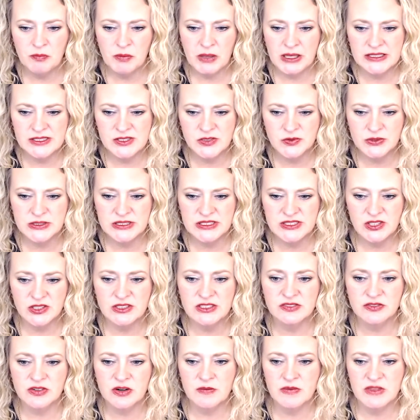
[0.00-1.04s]
best
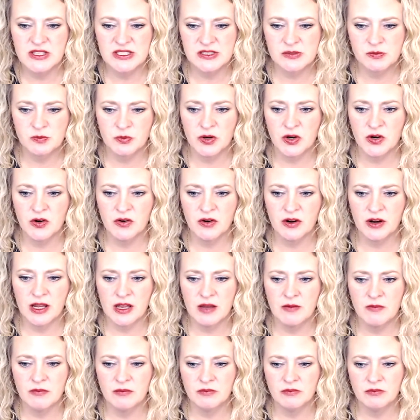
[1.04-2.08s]
results from this
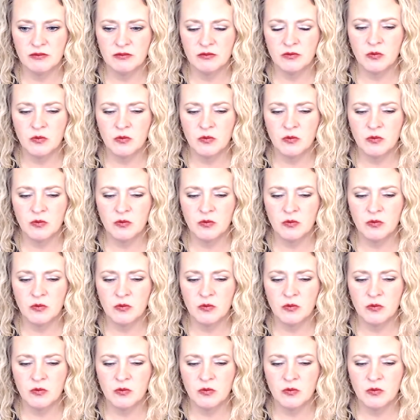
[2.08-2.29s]
program?